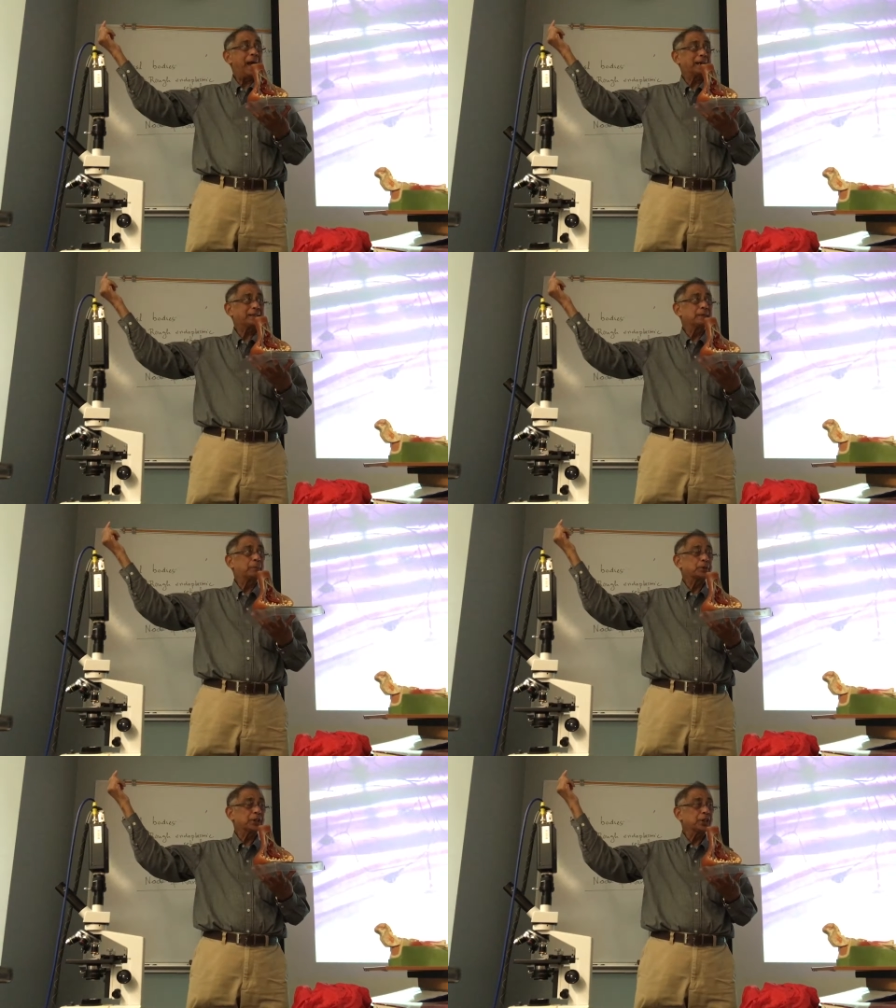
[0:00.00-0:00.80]
action
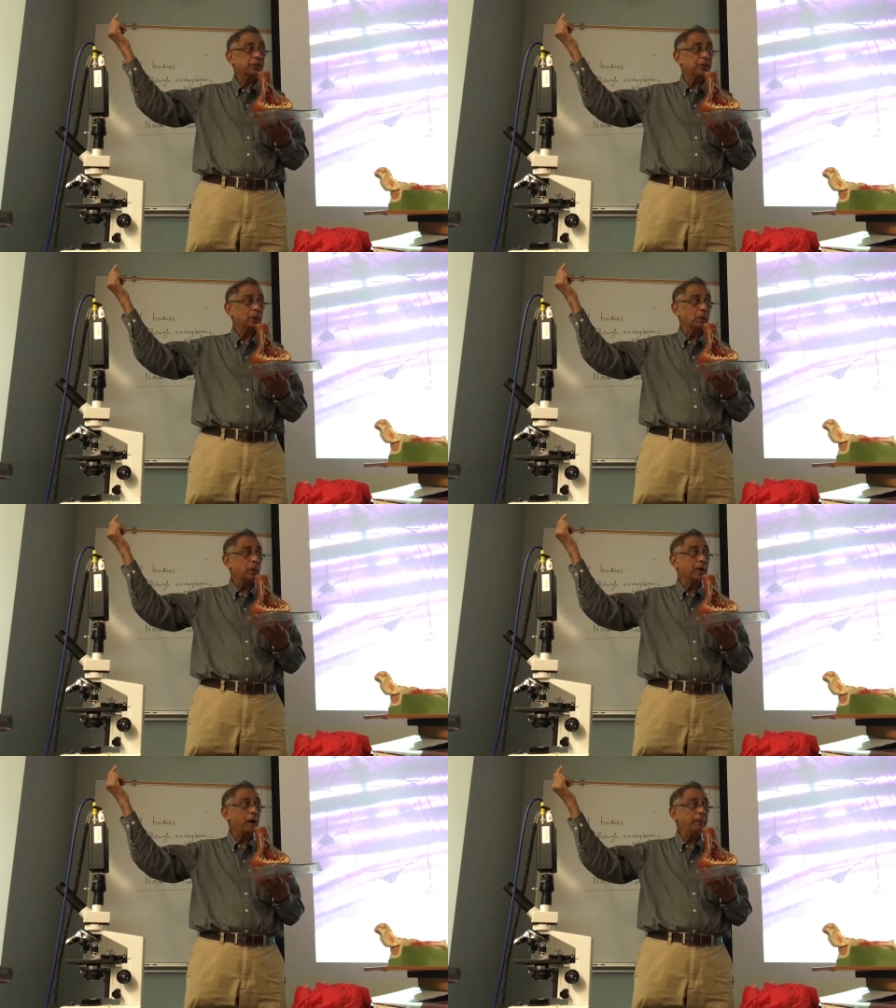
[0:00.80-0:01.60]
potential
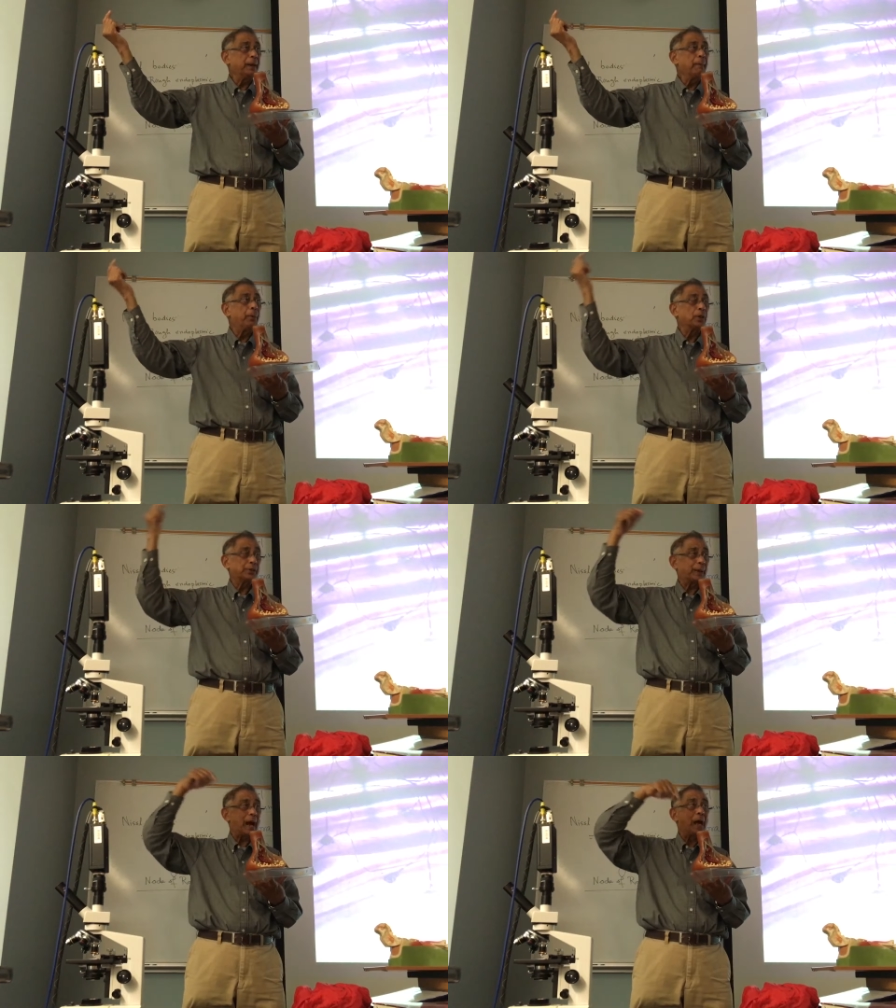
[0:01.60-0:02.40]
or nerve impulse
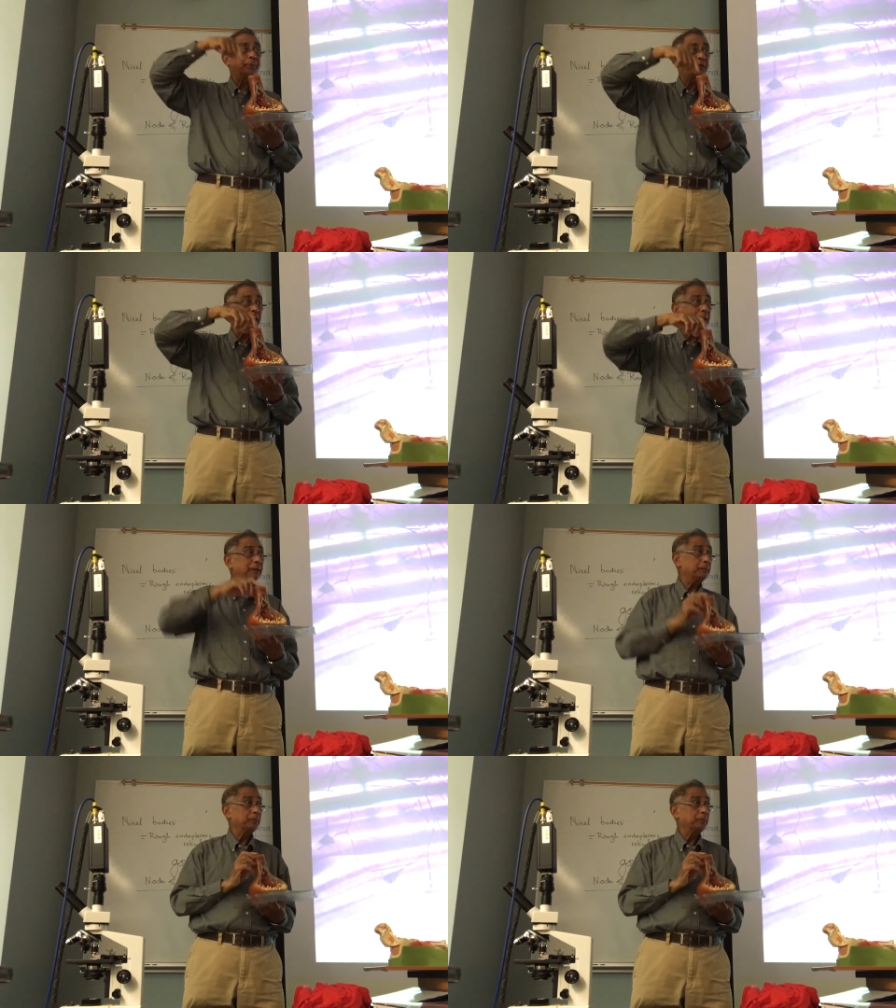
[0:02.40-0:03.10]
arrives here?